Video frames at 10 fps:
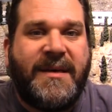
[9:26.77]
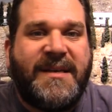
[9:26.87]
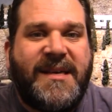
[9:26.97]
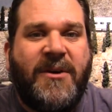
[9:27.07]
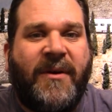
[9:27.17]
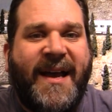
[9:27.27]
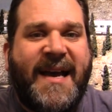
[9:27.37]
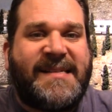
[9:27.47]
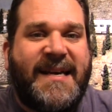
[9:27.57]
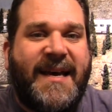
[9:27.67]
So, like
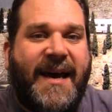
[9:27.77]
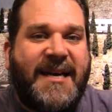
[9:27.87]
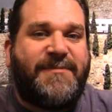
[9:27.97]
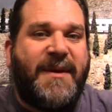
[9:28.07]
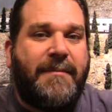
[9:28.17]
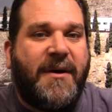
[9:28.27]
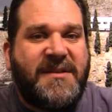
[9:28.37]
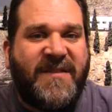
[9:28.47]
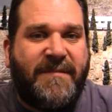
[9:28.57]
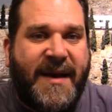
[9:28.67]
I said, I spent
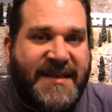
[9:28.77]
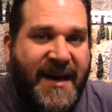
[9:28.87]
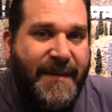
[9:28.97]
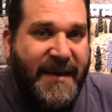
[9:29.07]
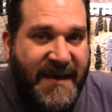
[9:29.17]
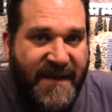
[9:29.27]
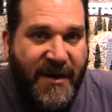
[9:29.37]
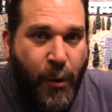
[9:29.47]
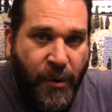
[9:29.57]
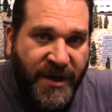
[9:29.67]
most of my time in
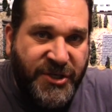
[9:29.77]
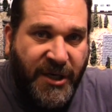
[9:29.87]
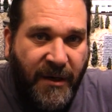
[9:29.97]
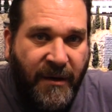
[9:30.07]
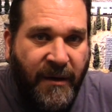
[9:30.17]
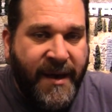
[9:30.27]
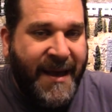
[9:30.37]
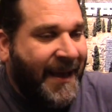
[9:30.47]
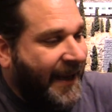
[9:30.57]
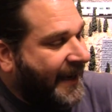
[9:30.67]
the Orange Hall,
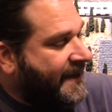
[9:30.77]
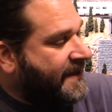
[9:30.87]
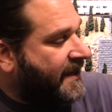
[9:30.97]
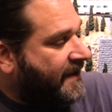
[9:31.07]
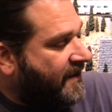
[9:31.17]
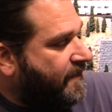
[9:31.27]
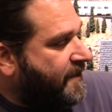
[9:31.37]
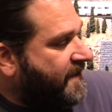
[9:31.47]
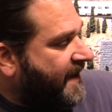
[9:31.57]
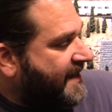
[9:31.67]
and another
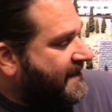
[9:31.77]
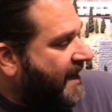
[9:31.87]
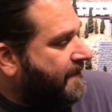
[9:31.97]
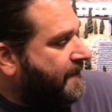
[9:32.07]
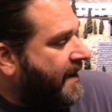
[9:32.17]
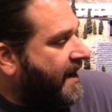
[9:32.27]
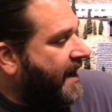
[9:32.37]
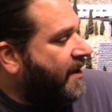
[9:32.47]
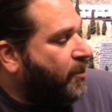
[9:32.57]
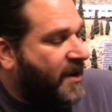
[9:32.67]
booth I stopped
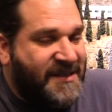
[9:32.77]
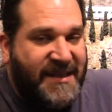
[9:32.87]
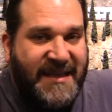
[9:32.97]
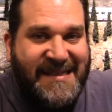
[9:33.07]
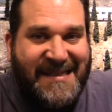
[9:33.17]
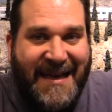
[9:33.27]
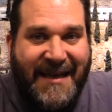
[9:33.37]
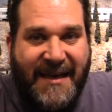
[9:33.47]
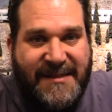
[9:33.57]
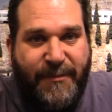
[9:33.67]
by was the
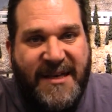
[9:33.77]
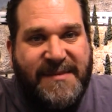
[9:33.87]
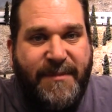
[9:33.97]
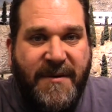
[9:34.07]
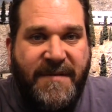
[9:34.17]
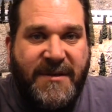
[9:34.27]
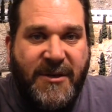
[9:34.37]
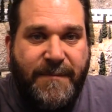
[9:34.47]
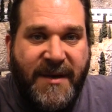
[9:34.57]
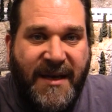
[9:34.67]
Scenic Express booth
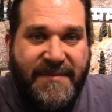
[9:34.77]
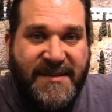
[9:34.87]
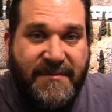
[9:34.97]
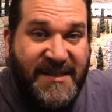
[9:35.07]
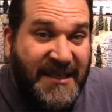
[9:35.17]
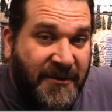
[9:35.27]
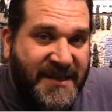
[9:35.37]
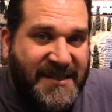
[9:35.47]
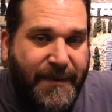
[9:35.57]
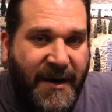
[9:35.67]
to pick up some
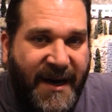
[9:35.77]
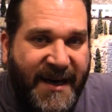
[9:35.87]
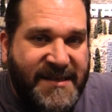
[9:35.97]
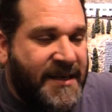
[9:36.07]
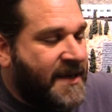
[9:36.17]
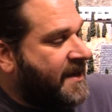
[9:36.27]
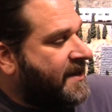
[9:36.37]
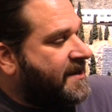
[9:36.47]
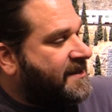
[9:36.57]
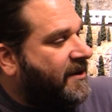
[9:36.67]
scenery supplies.
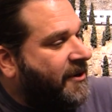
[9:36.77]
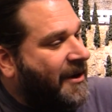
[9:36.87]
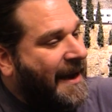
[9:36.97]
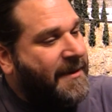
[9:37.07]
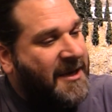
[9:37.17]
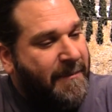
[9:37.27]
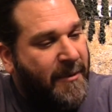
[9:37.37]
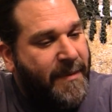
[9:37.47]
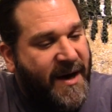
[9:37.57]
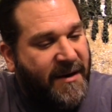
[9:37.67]
So I grabbed a
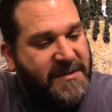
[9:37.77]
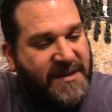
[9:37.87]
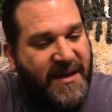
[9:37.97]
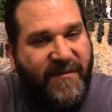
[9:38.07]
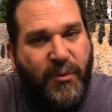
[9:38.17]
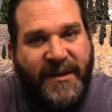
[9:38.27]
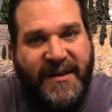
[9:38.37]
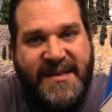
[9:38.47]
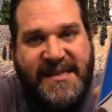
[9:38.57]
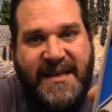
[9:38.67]
couple bottles of
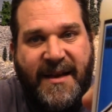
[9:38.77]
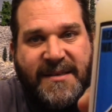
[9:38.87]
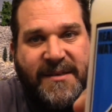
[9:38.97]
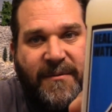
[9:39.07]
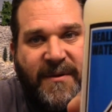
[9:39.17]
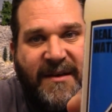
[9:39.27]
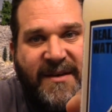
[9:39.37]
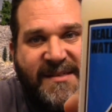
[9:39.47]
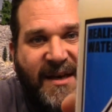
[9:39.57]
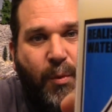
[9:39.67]
Woodland Scenic's
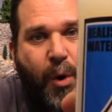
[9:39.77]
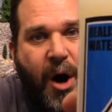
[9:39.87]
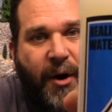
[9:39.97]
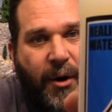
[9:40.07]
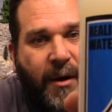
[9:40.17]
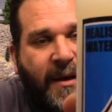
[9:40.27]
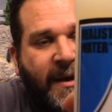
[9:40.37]
Realistic Water,